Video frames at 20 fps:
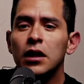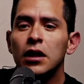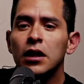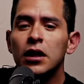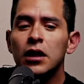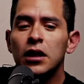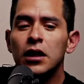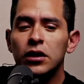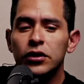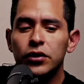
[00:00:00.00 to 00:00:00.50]

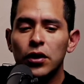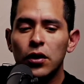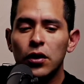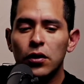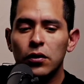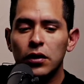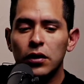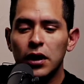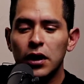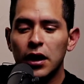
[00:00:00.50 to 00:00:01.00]
So,
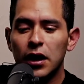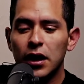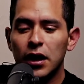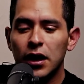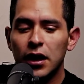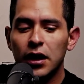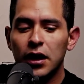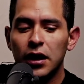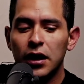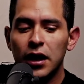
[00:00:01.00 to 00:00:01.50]

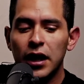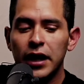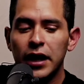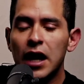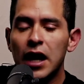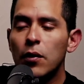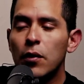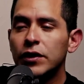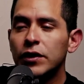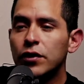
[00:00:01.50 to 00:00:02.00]
and I
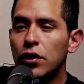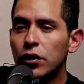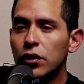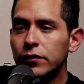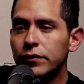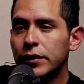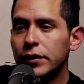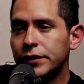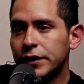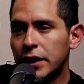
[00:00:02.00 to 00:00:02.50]
was going
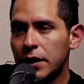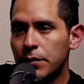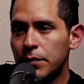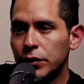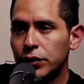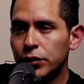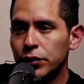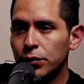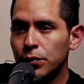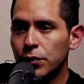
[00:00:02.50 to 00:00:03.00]
from Tarapoto
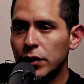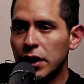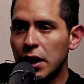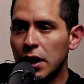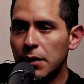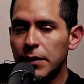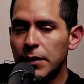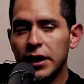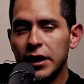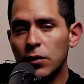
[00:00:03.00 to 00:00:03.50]
to
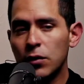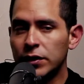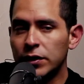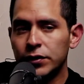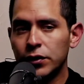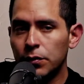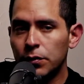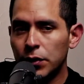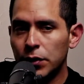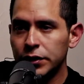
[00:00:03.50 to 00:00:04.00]
Pucallpa, and it was
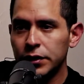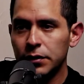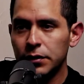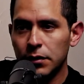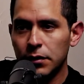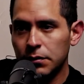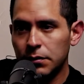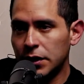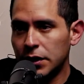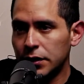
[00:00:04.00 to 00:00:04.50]
not possible
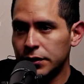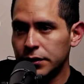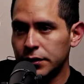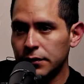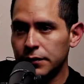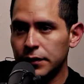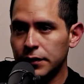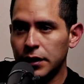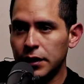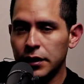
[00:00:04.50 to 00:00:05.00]
because of
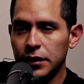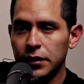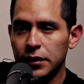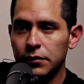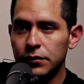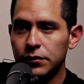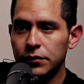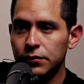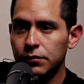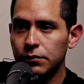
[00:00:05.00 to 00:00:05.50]
the
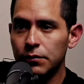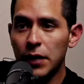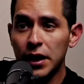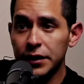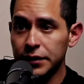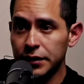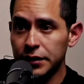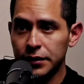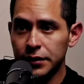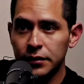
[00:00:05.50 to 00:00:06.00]

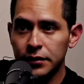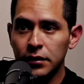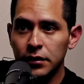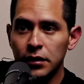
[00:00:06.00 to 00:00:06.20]
buses.